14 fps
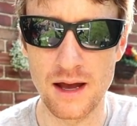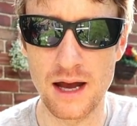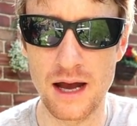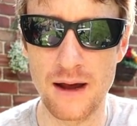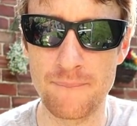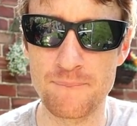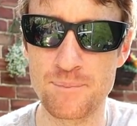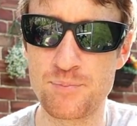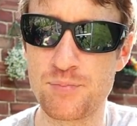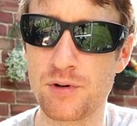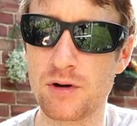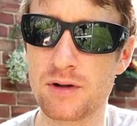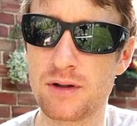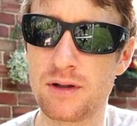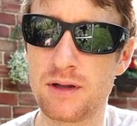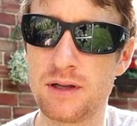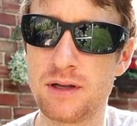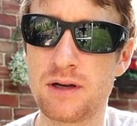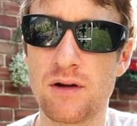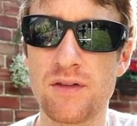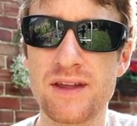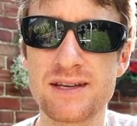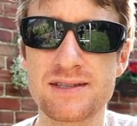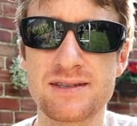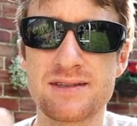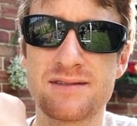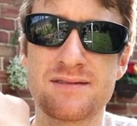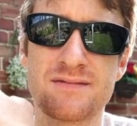But you know,
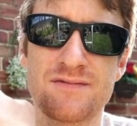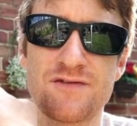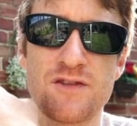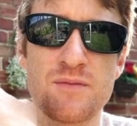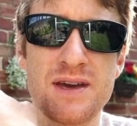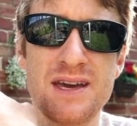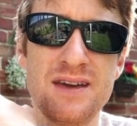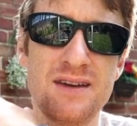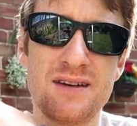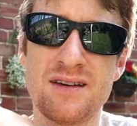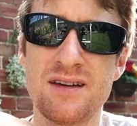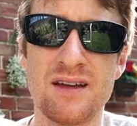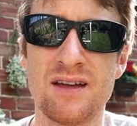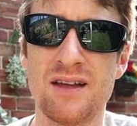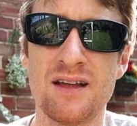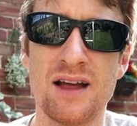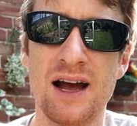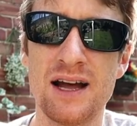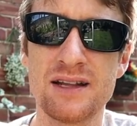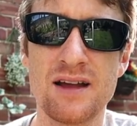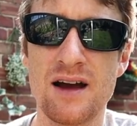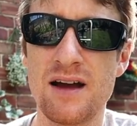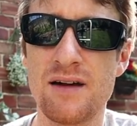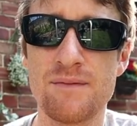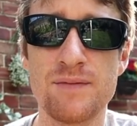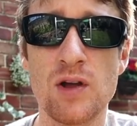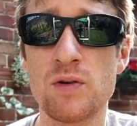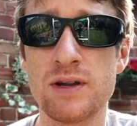this for me, I
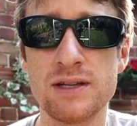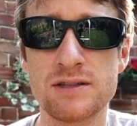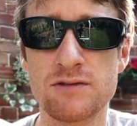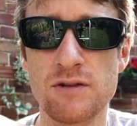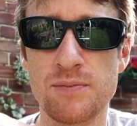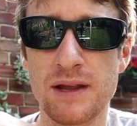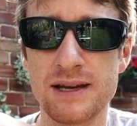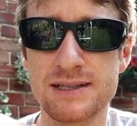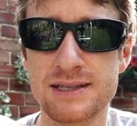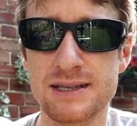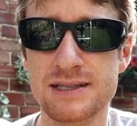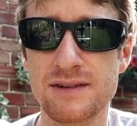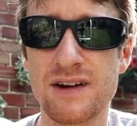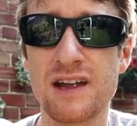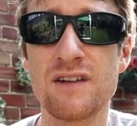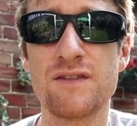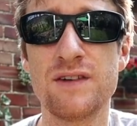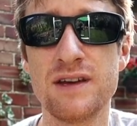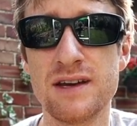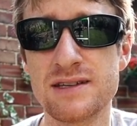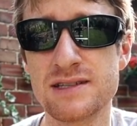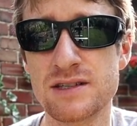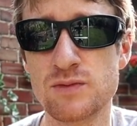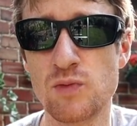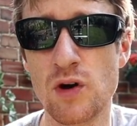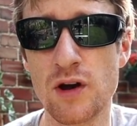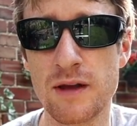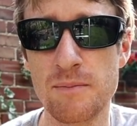have no need to replace this. I've had it for years. It's
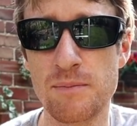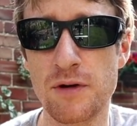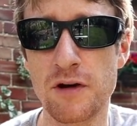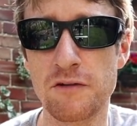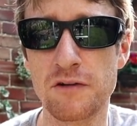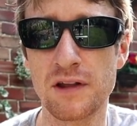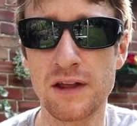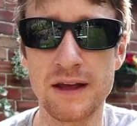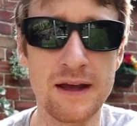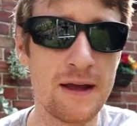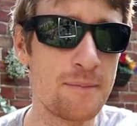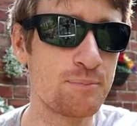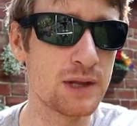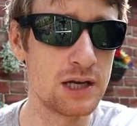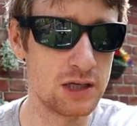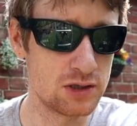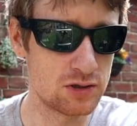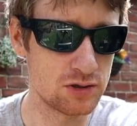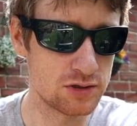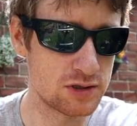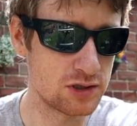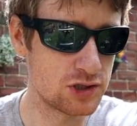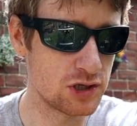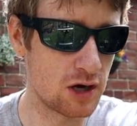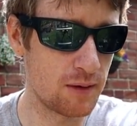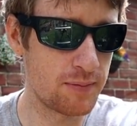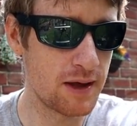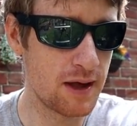working perfectly and it does the job.